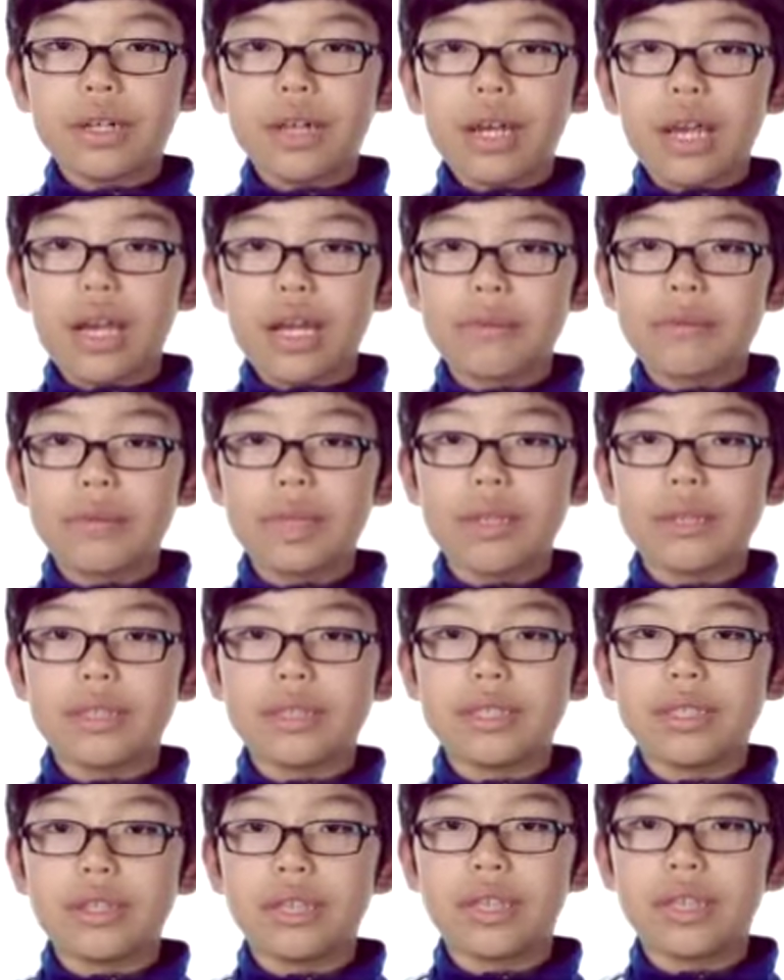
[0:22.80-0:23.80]
help them
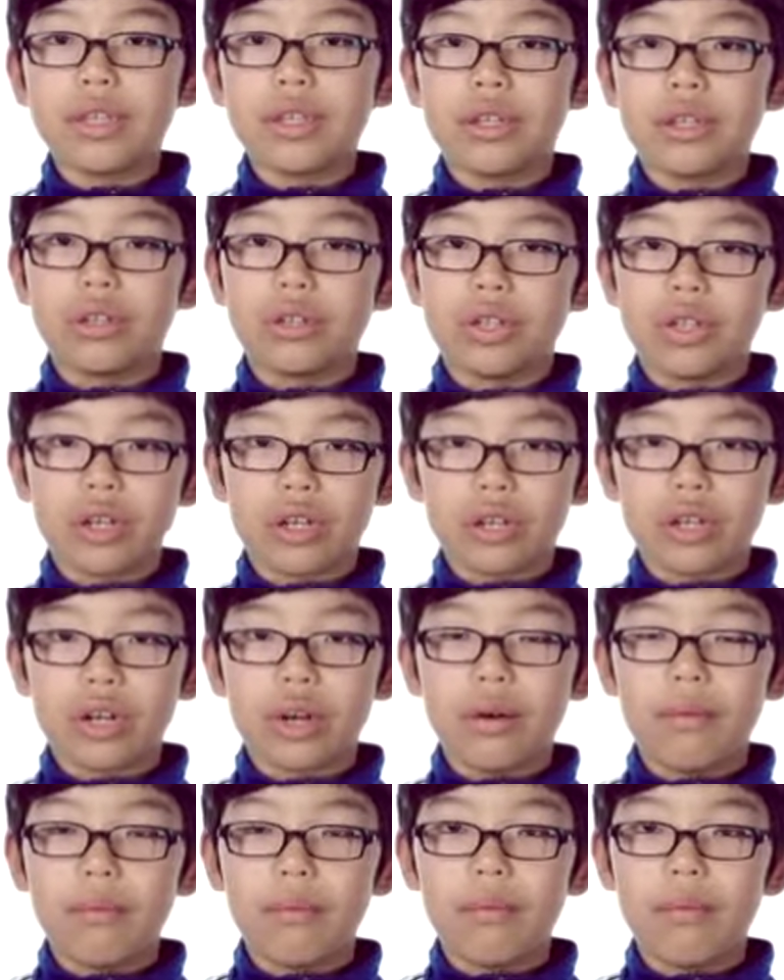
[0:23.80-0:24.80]
see in the dark.
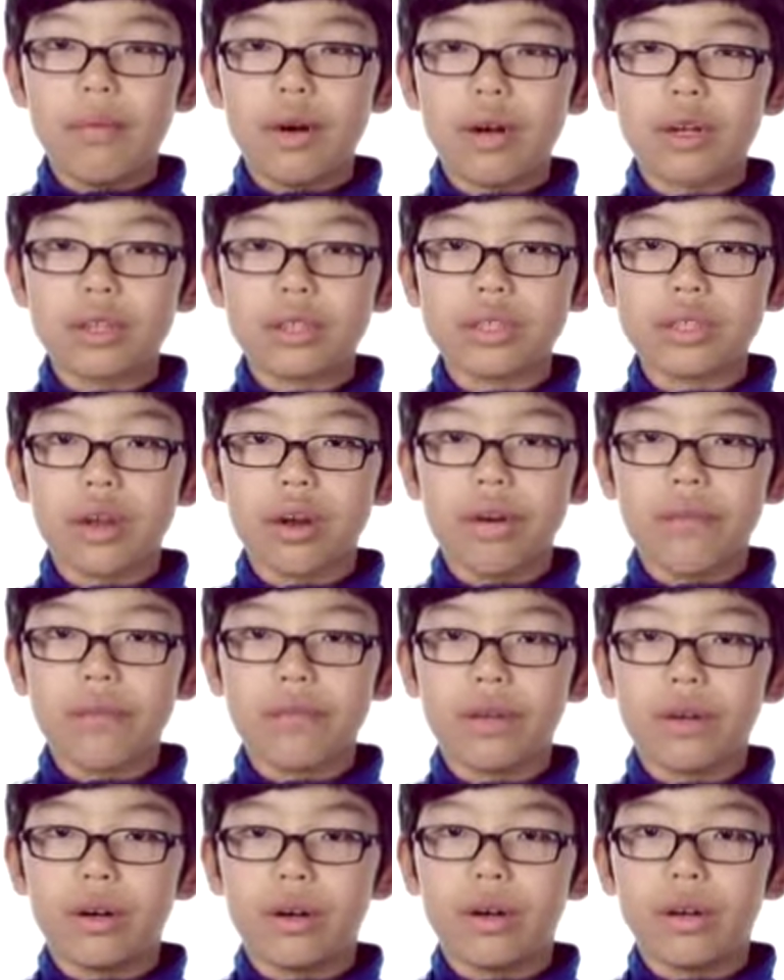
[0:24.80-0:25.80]
Most
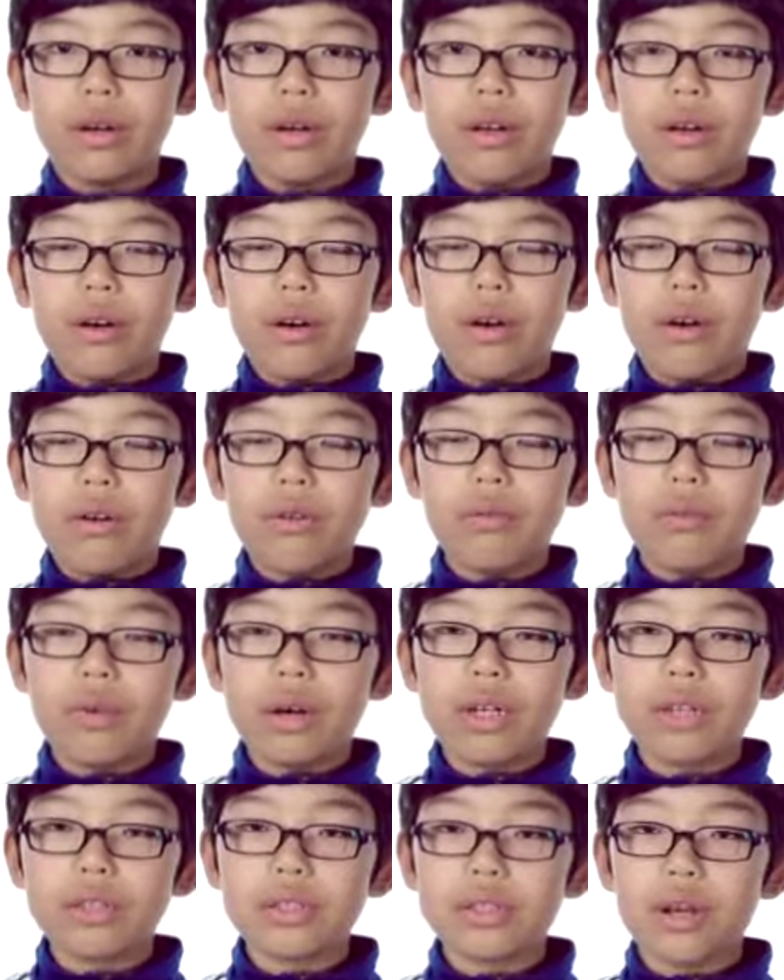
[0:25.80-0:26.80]
of the
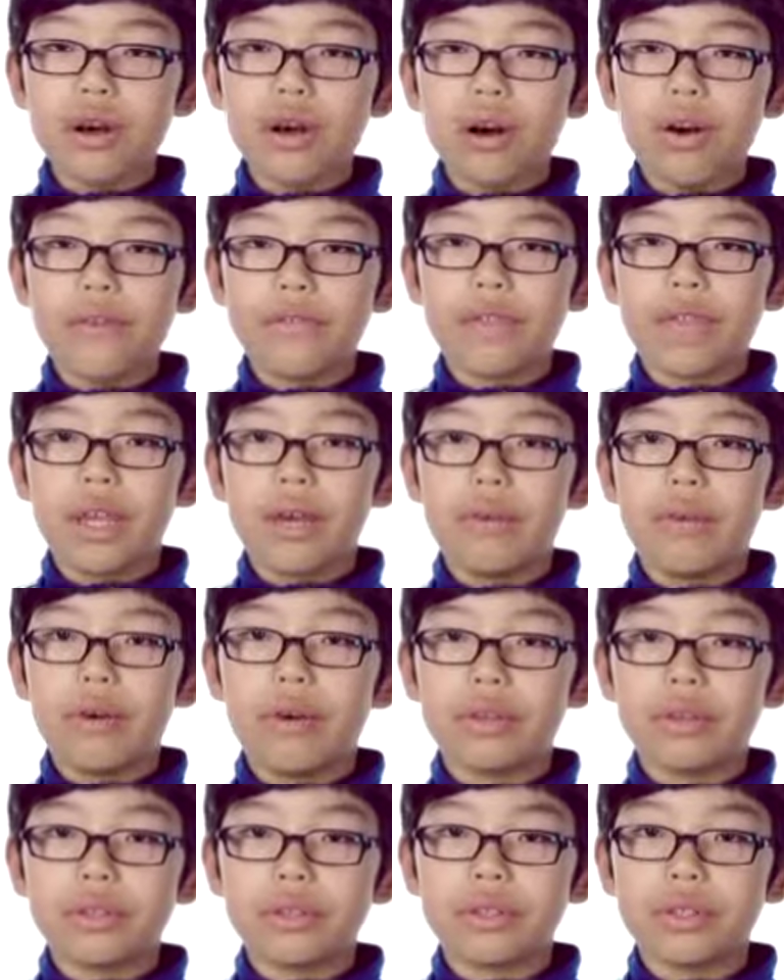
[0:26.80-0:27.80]
most of them
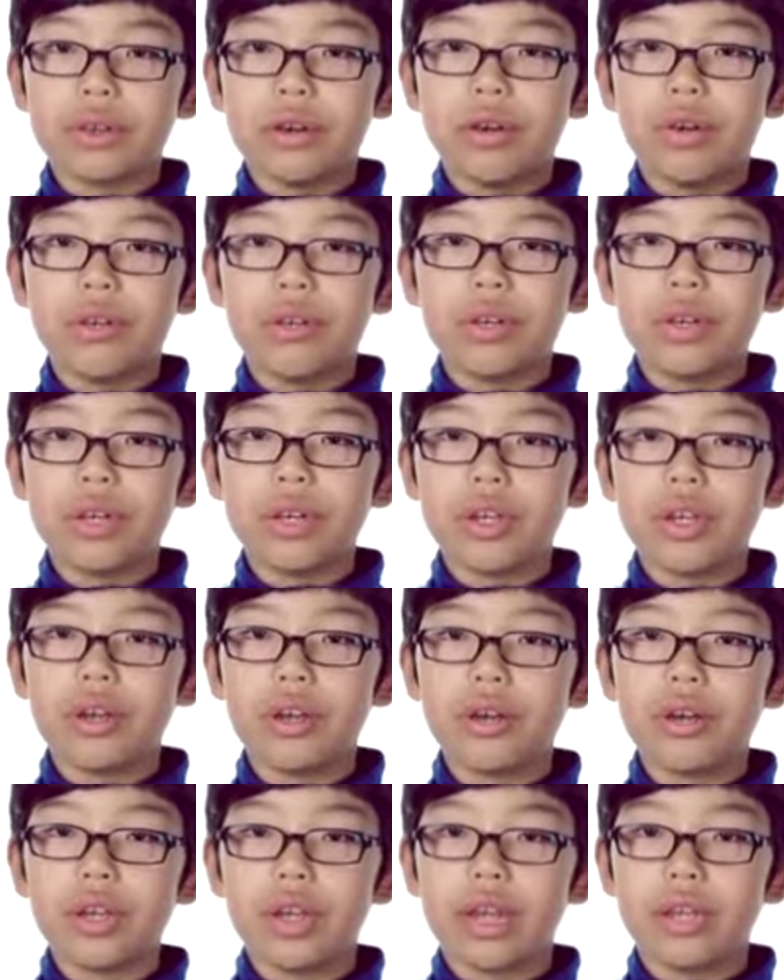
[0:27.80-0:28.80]
also
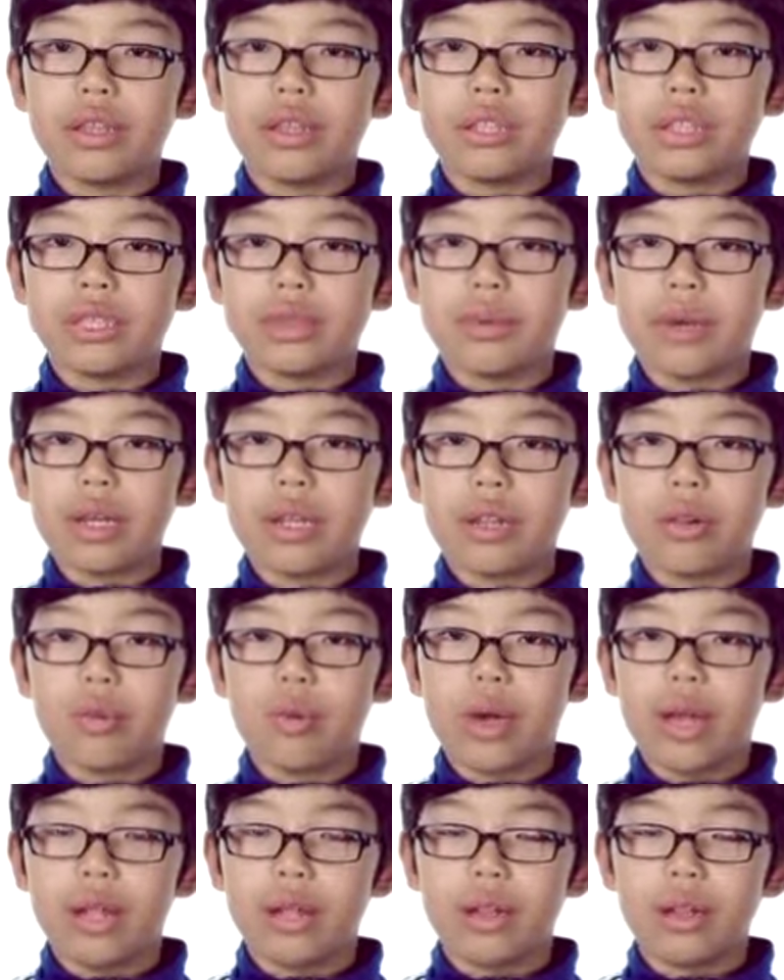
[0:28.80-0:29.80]
hear and smell
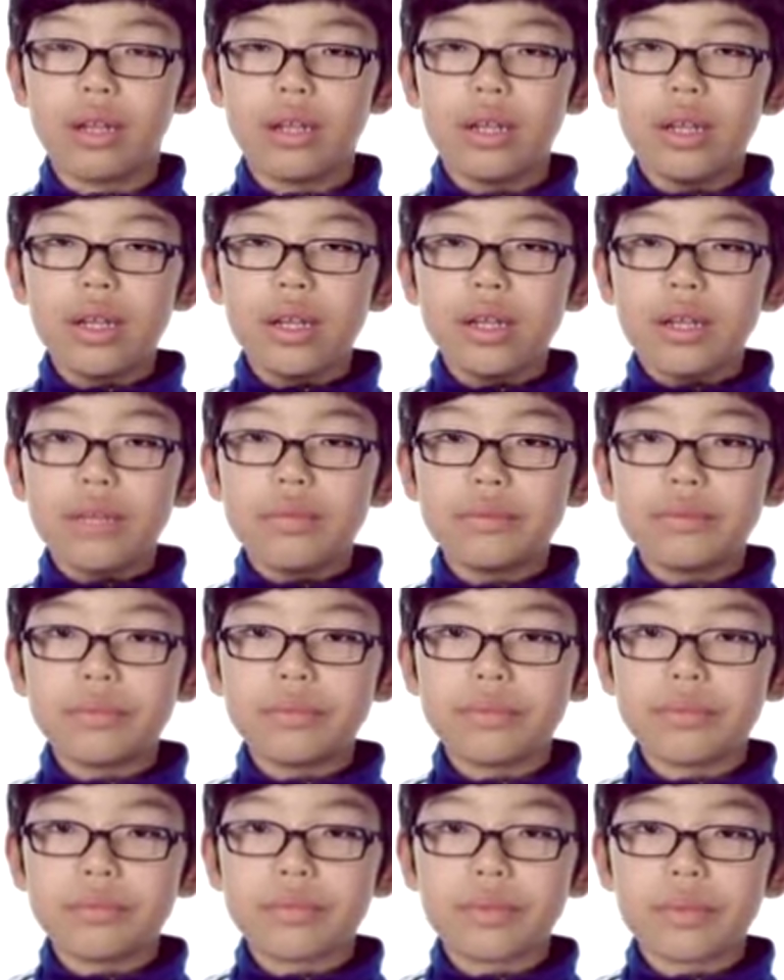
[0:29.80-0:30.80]
well.
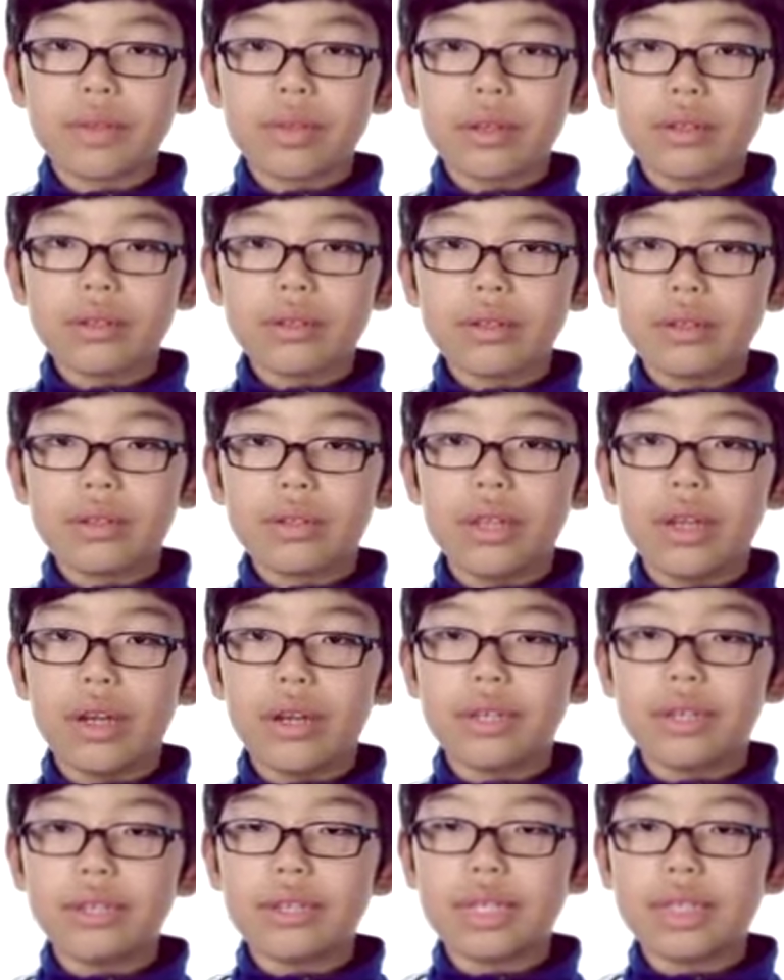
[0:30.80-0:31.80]

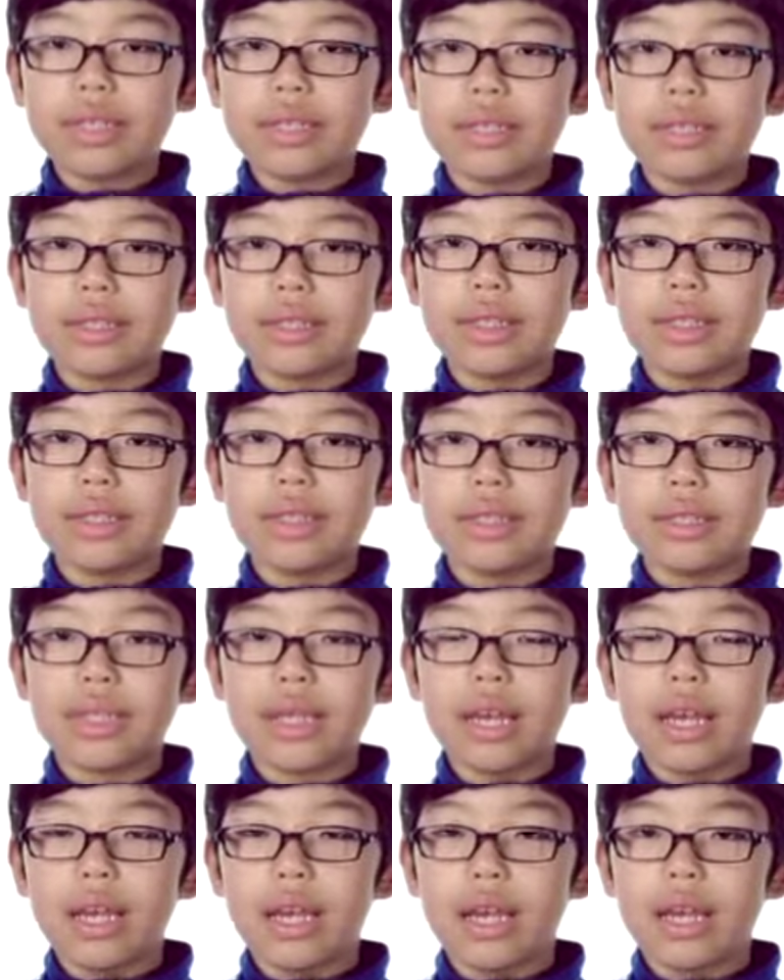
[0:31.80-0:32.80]
Their senses
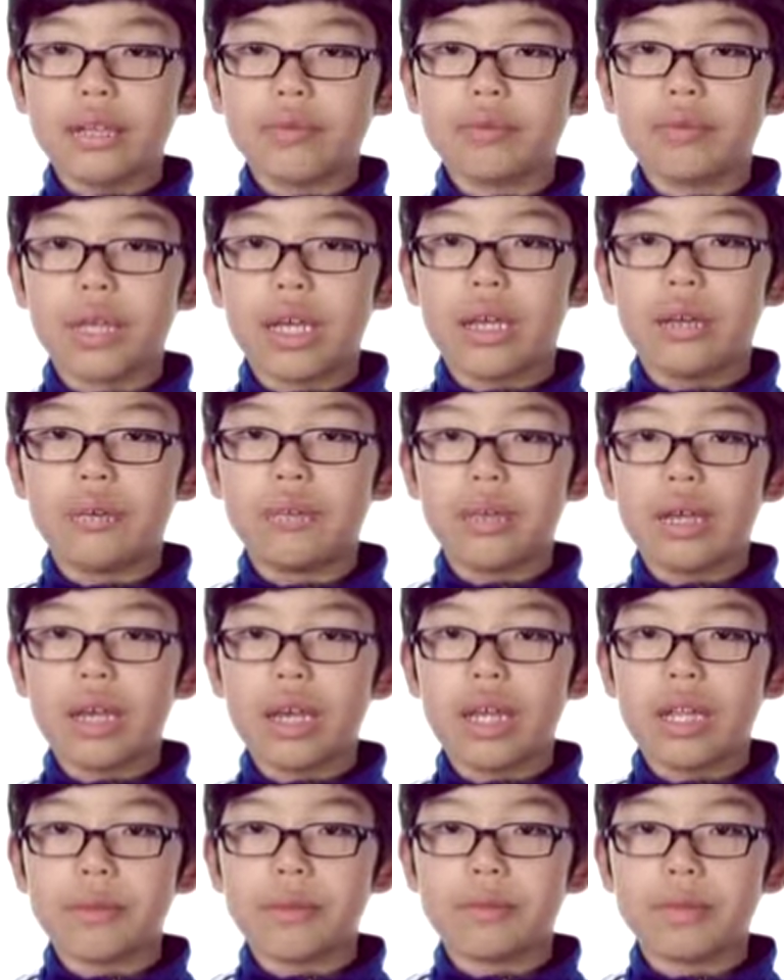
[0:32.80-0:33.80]
help them
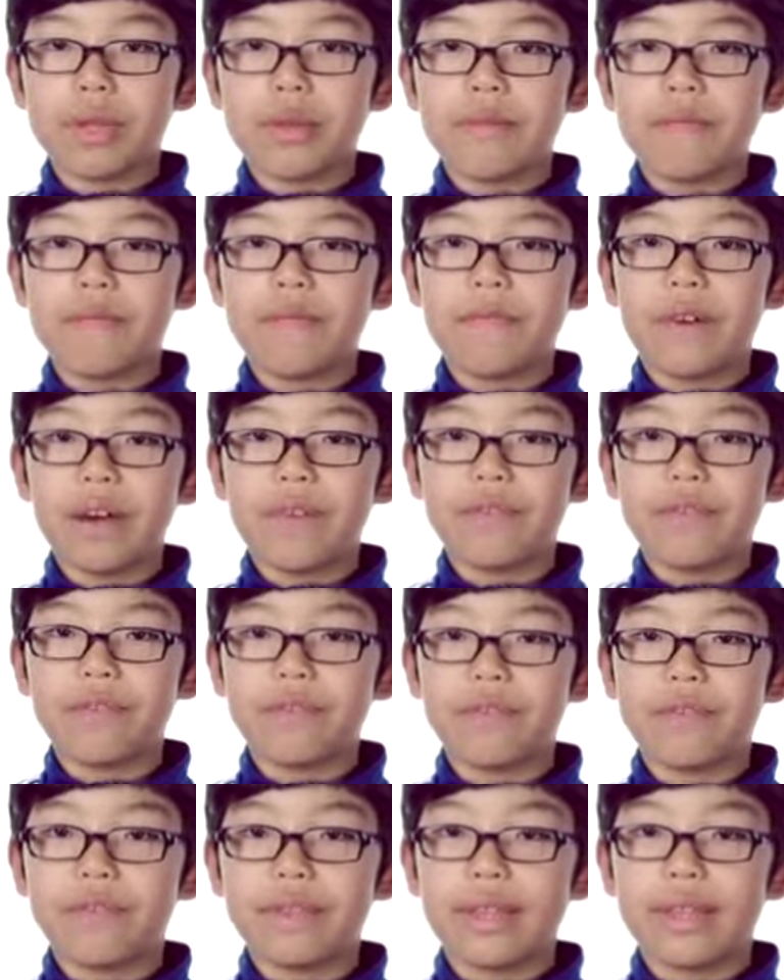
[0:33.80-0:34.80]
help them find
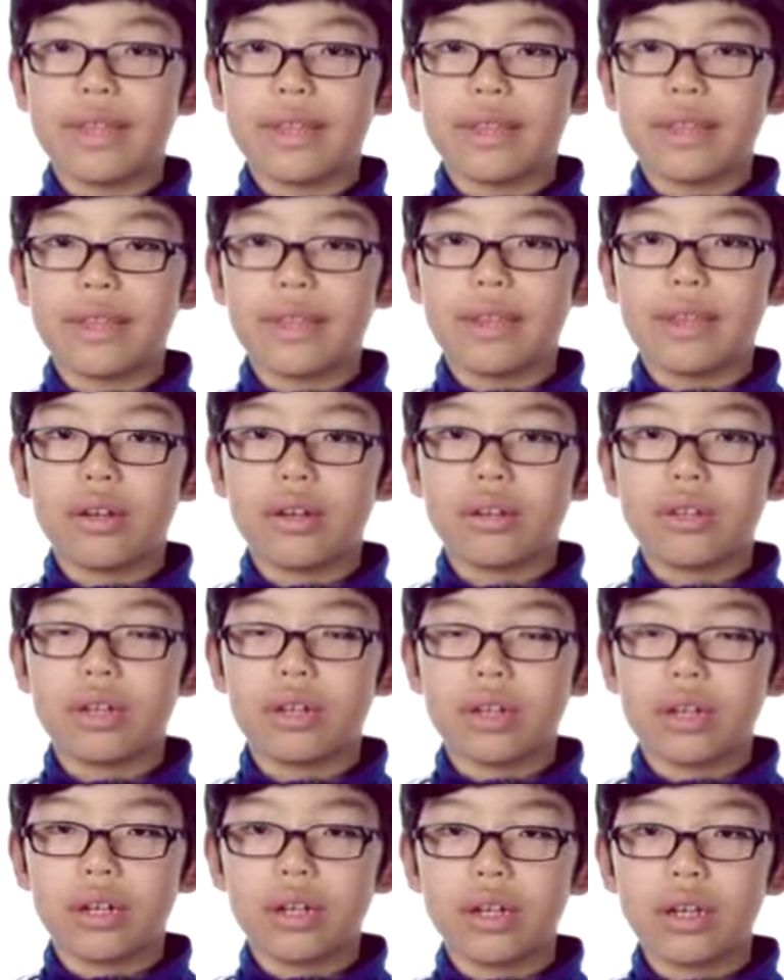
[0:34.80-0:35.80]
food in the
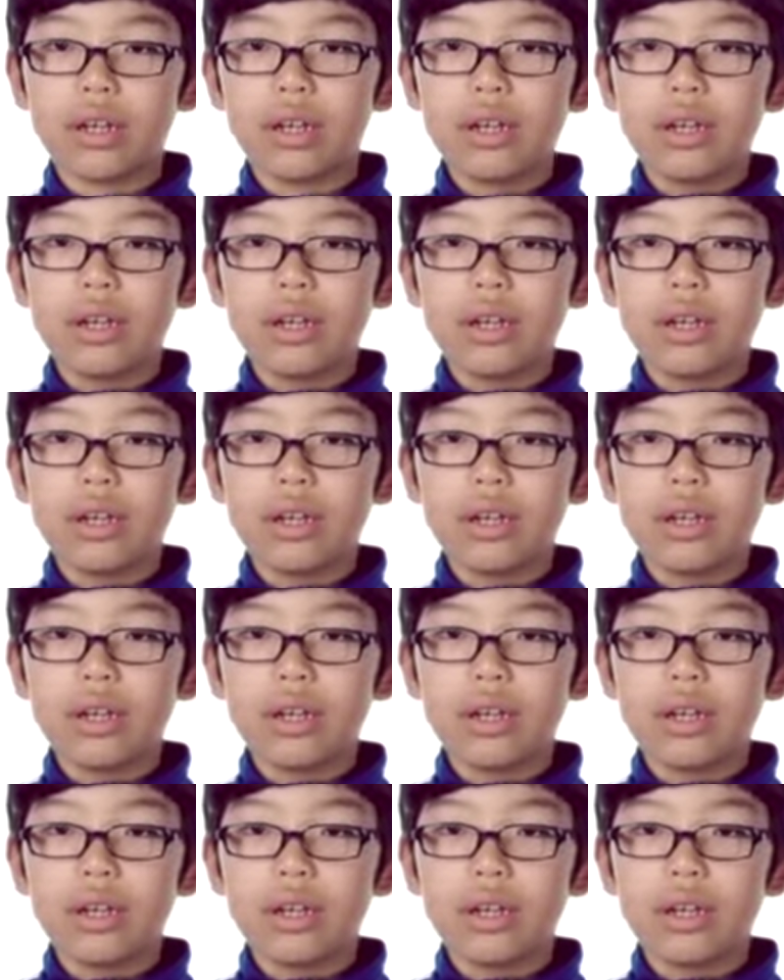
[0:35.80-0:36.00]
dark.